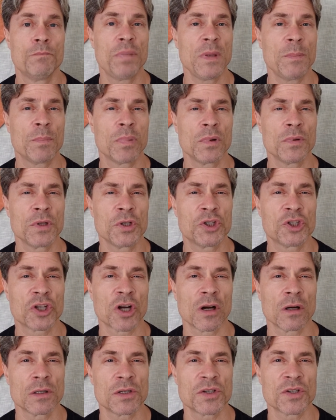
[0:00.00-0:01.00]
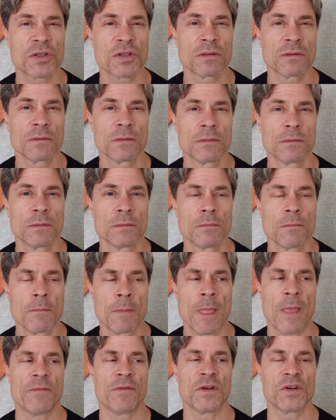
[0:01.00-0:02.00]
people in the church,
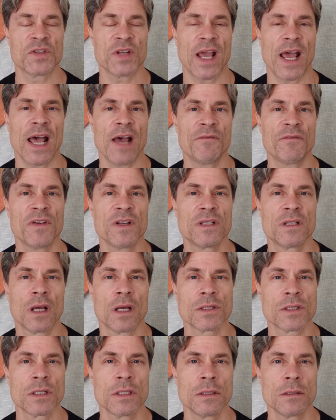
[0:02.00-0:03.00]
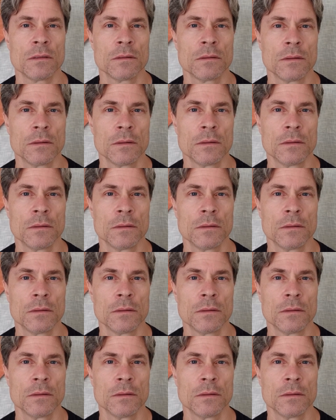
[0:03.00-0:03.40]
if there's half a dozen